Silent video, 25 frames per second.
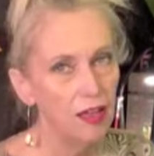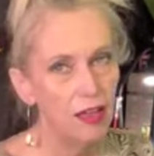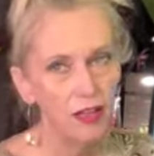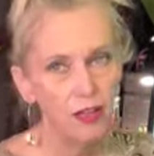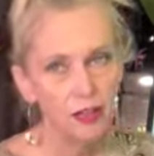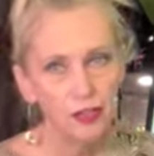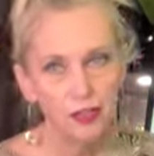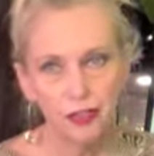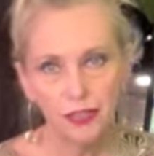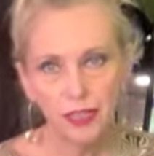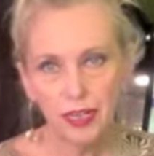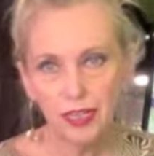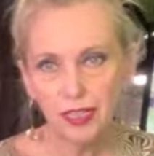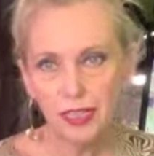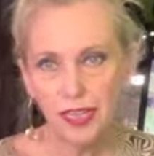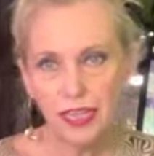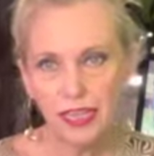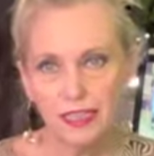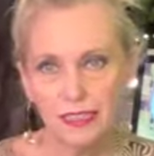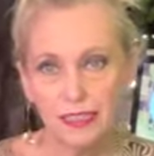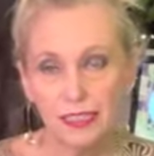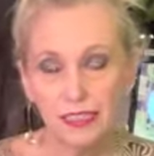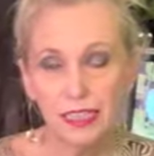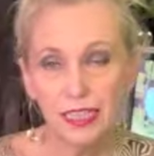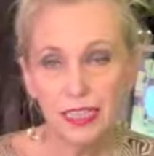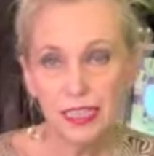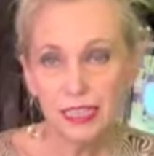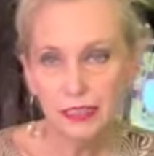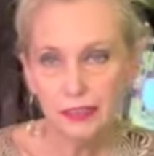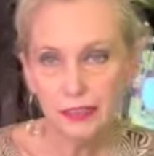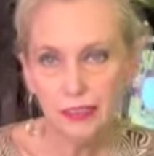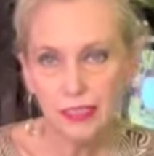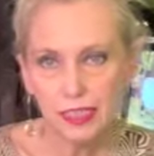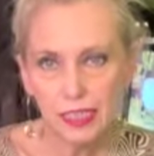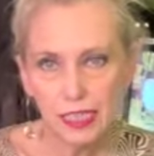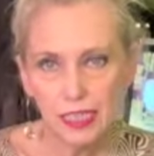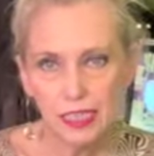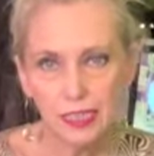You're not likely to
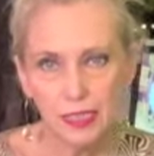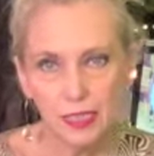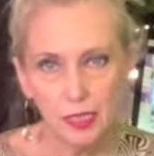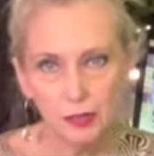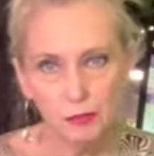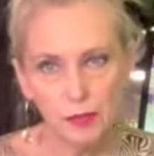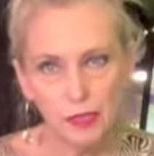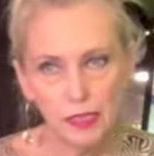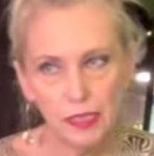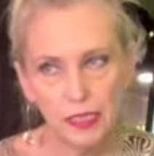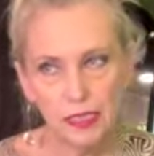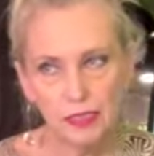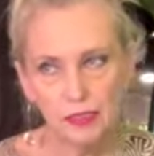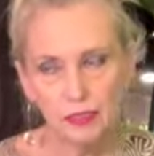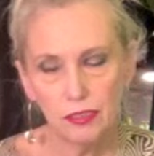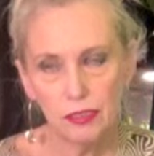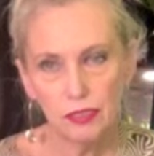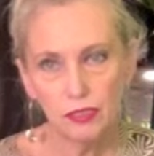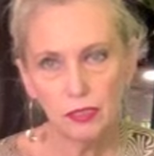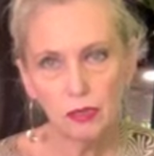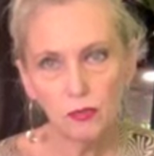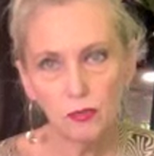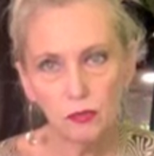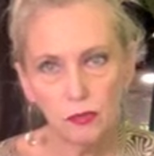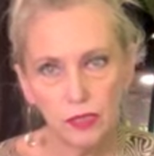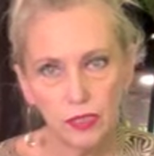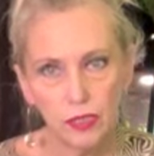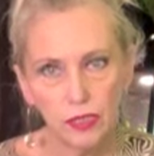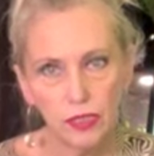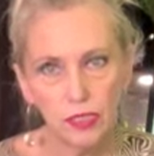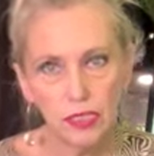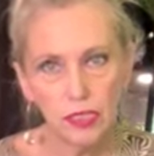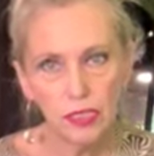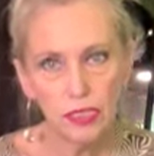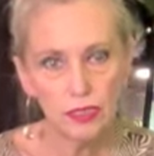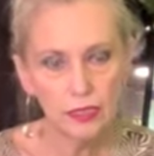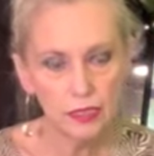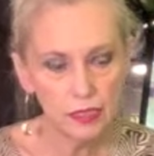irritate anybody. It's just a
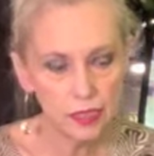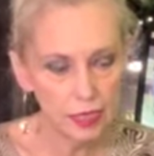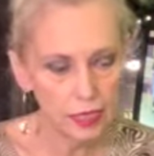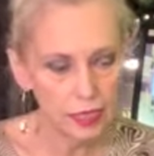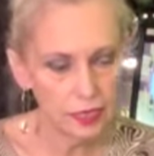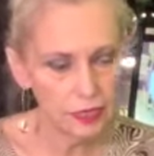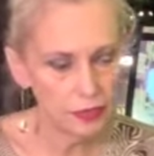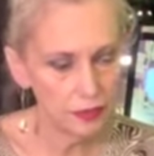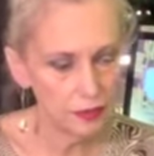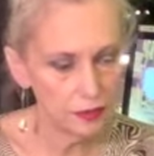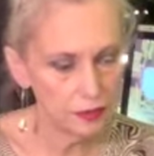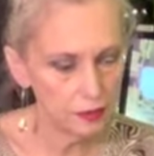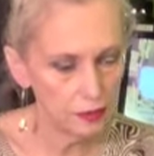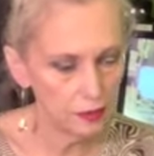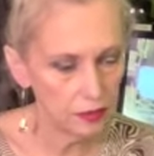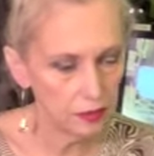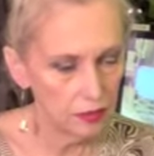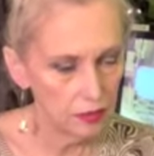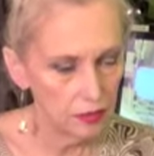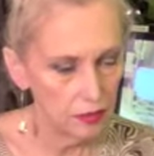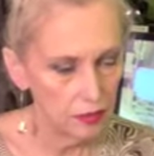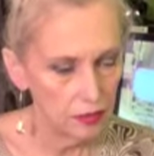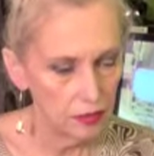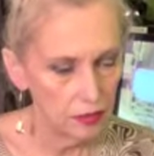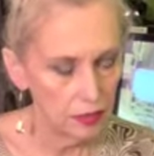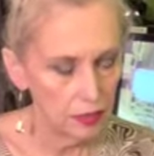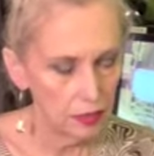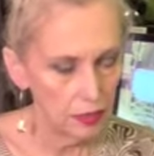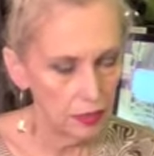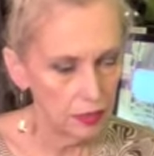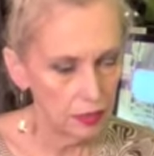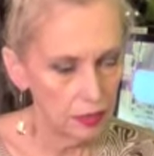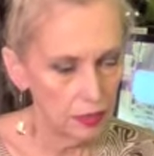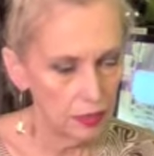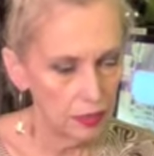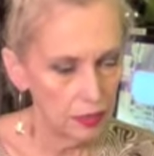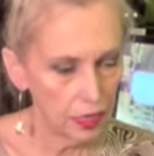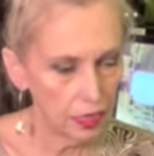really nice,
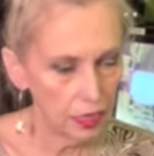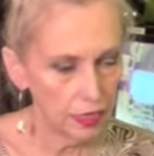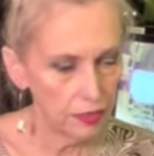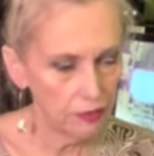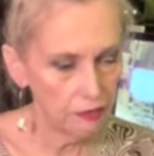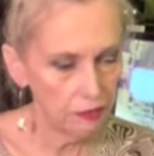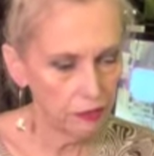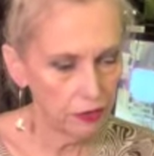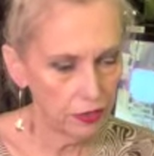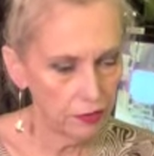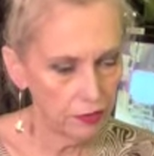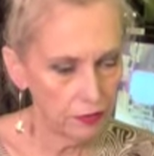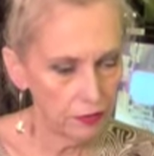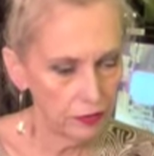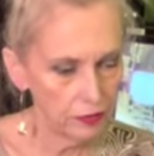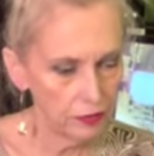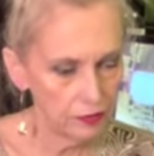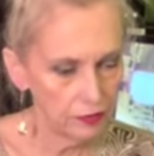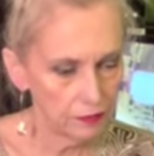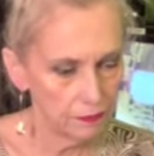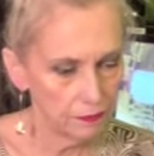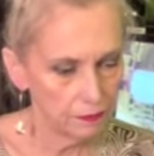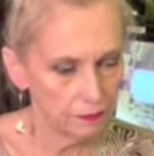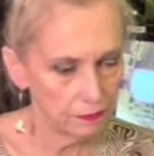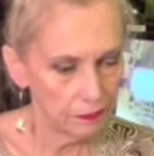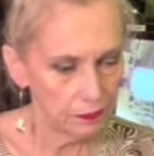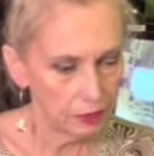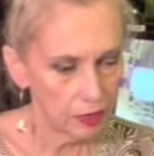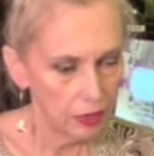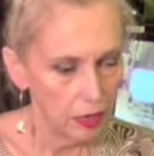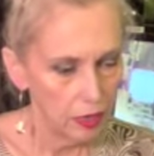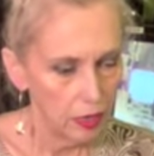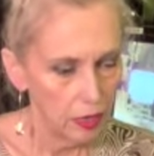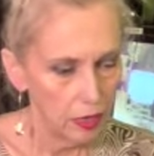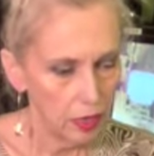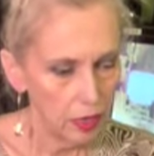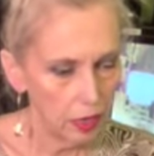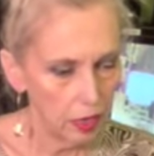light fragrance.
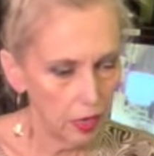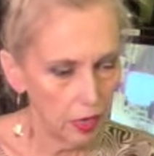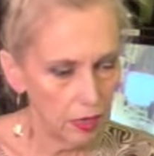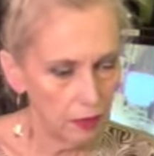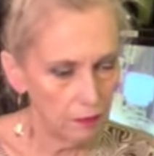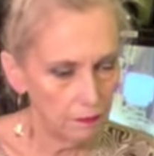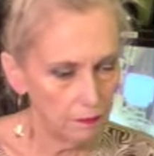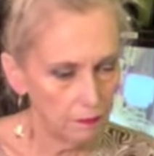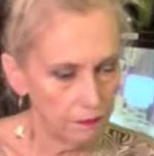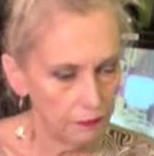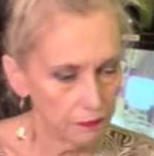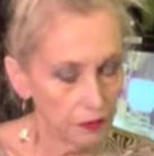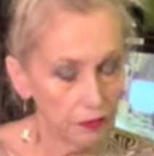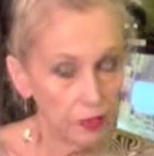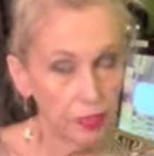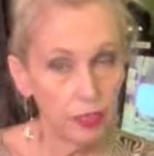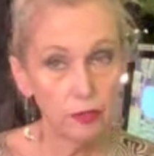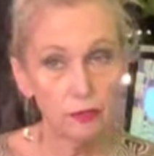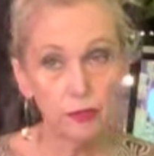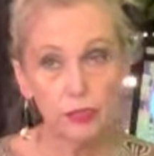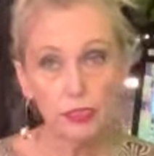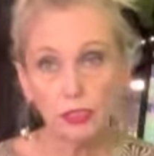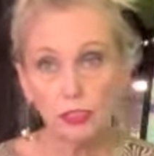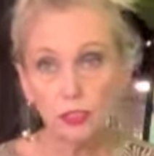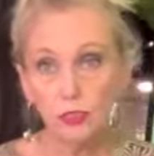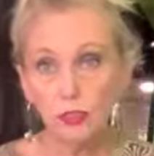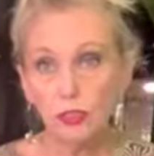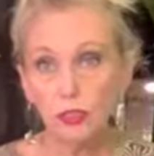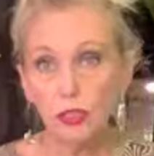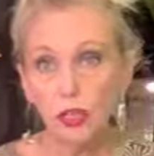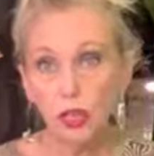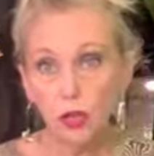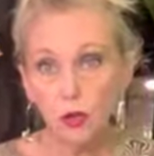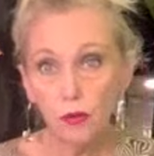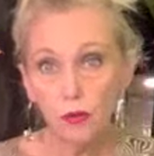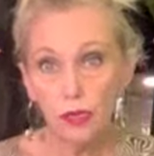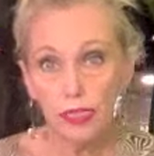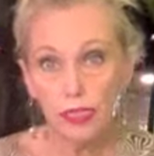The original
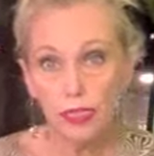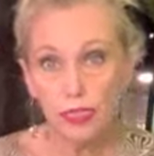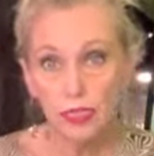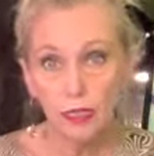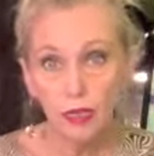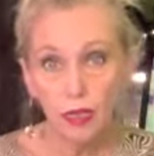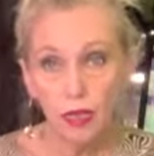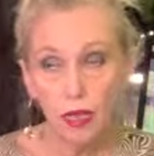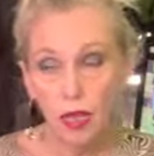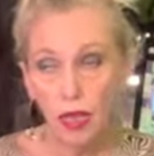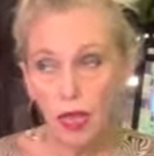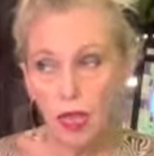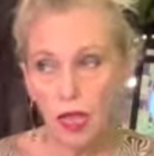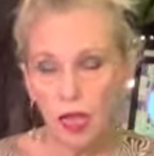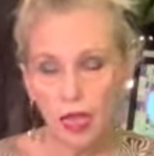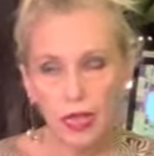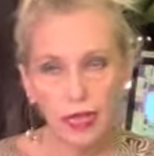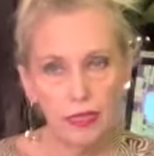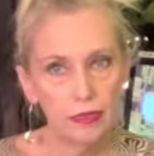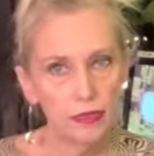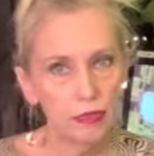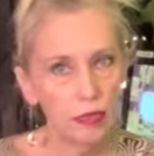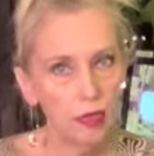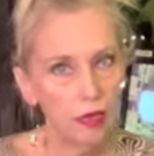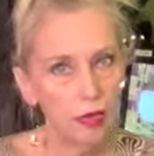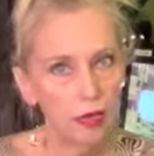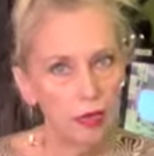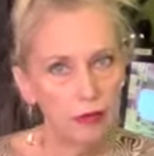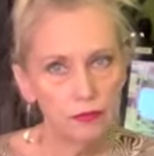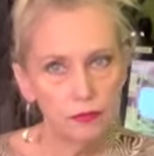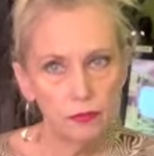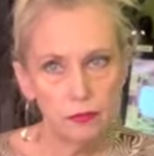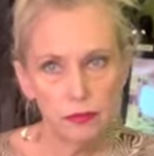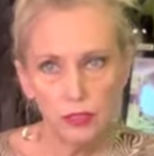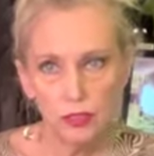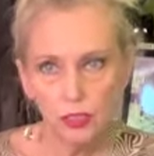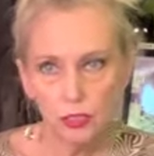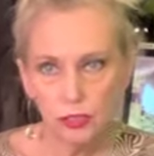Chloe. I love
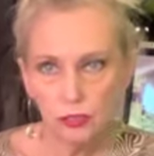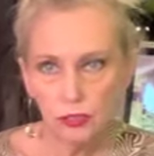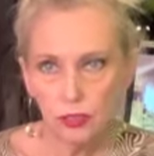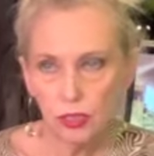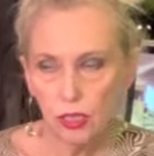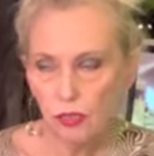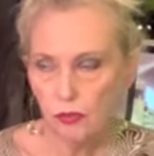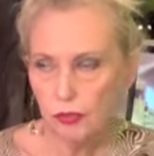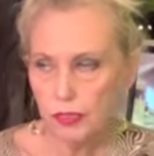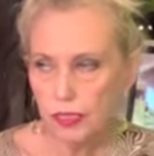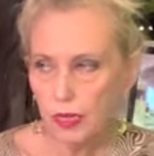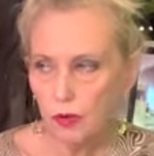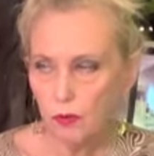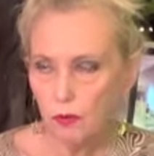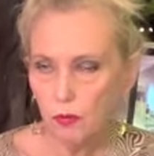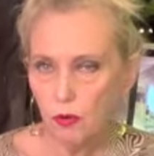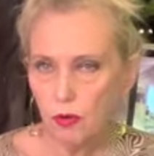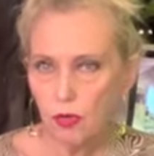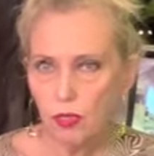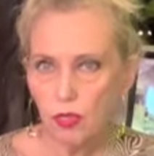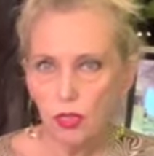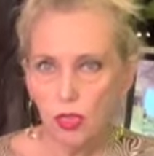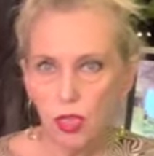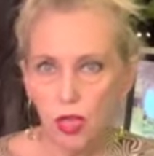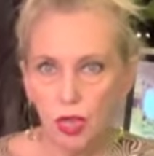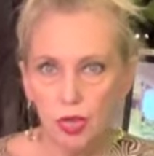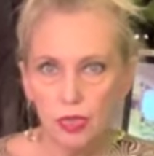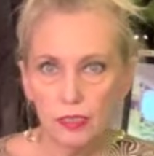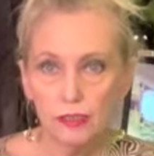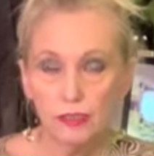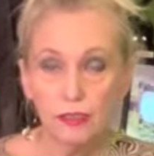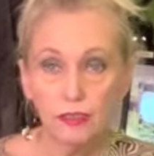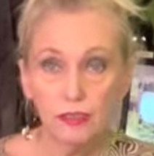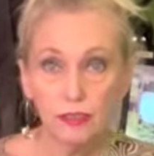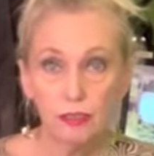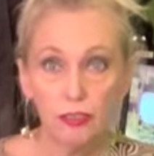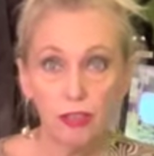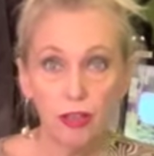original Chloe. I wore lots
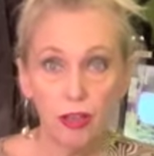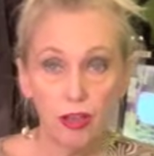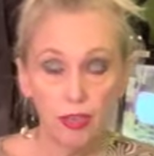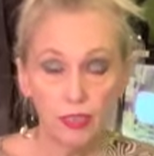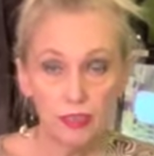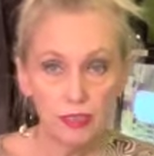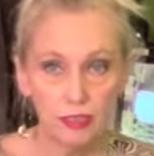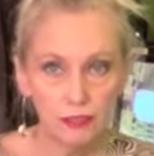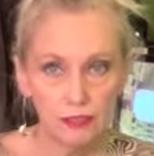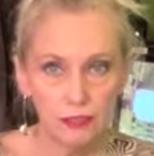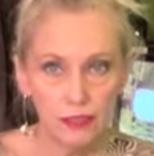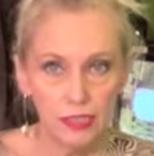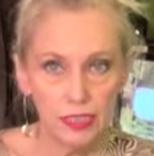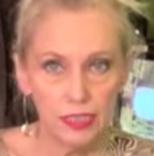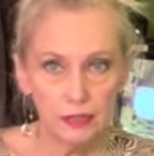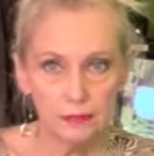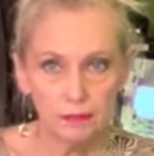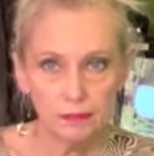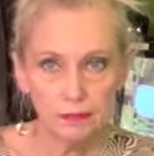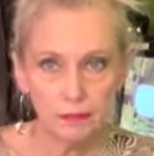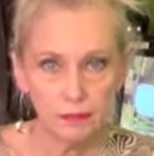and lots of it.